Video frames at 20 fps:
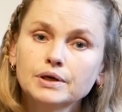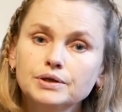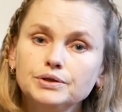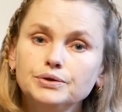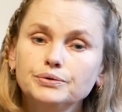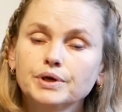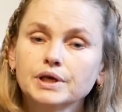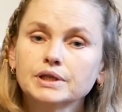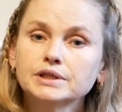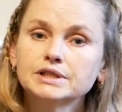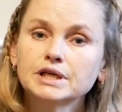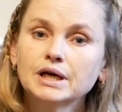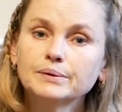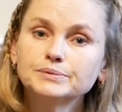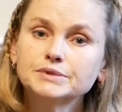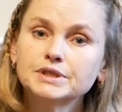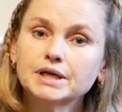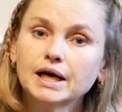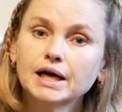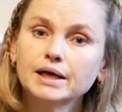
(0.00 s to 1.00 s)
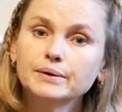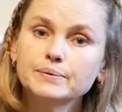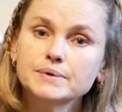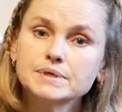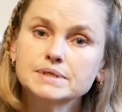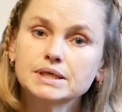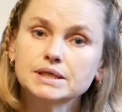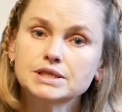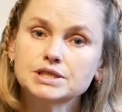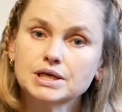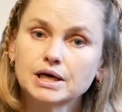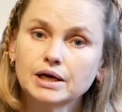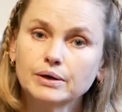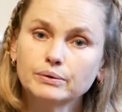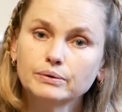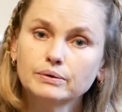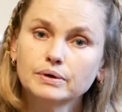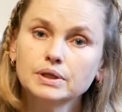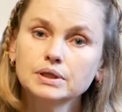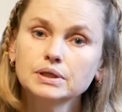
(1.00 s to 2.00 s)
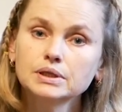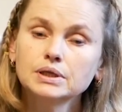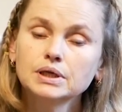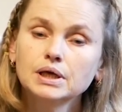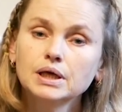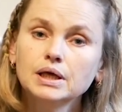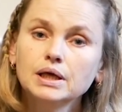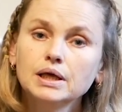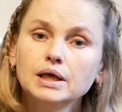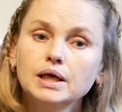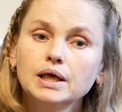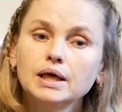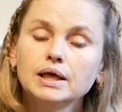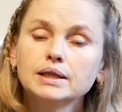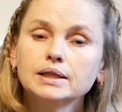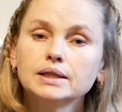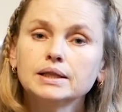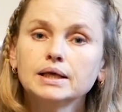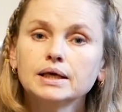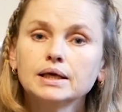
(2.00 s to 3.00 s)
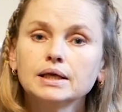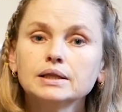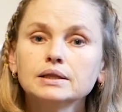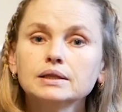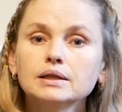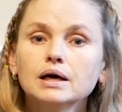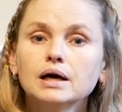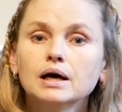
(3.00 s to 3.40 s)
you can tap dry with the towel, and then